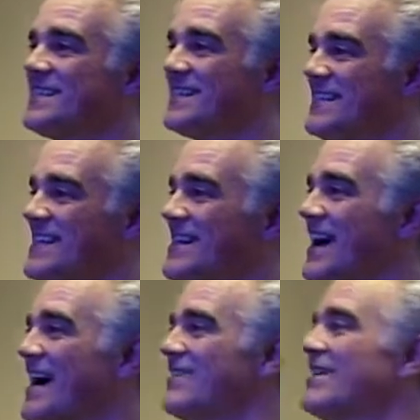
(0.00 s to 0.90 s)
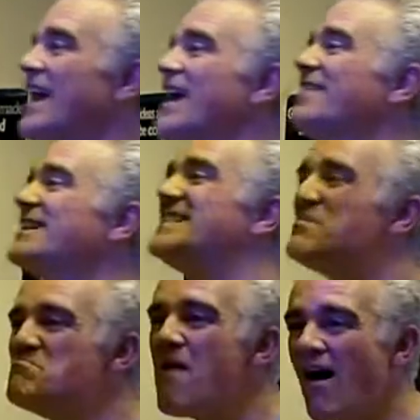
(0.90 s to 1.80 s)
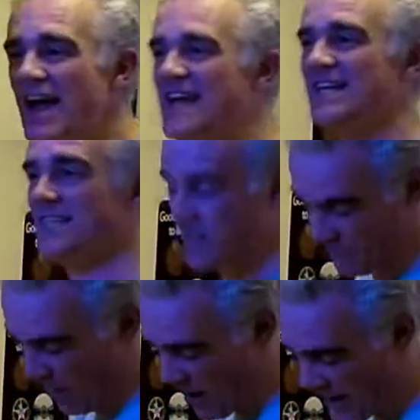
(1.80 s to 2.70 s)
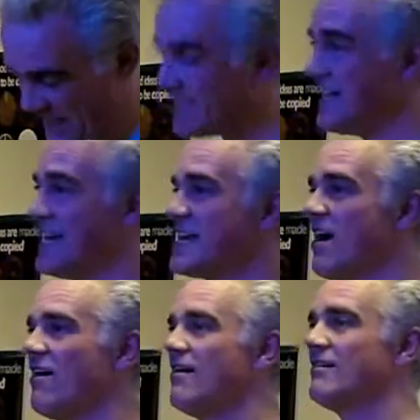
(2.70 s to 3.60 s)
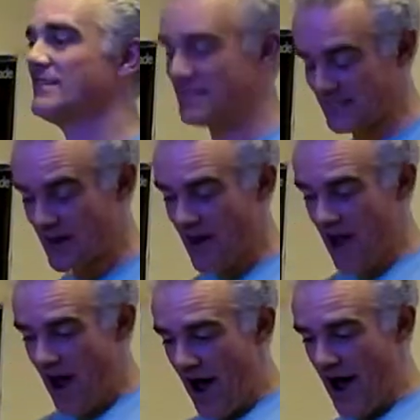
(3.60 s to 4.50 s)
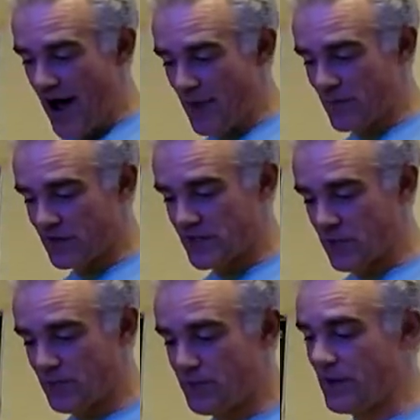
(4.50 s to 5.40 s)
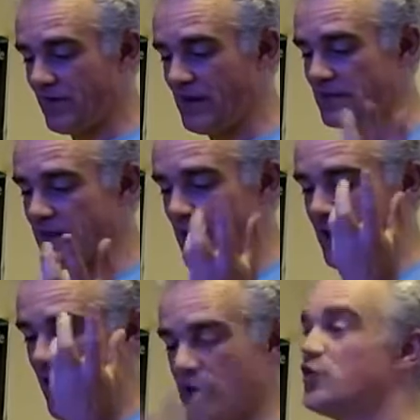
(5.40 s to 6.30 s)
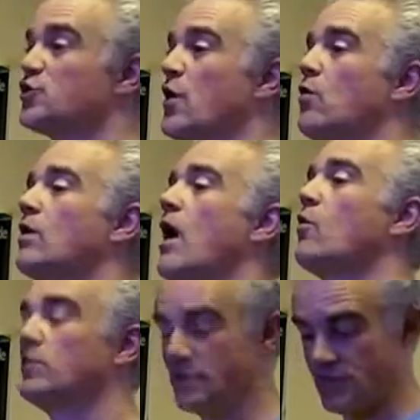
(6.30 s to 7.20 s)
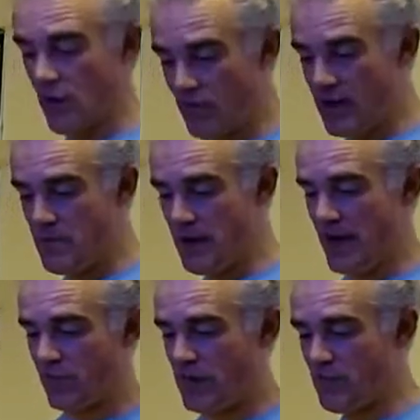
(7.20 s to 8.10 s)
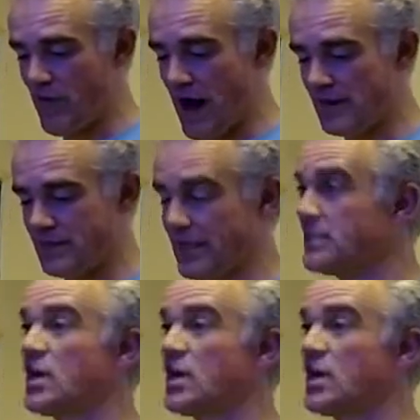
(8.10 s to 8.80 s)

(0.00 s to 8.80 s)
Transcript: to see the kind of the demise of ID cards um, for example. But things like control orders are re being rebranded.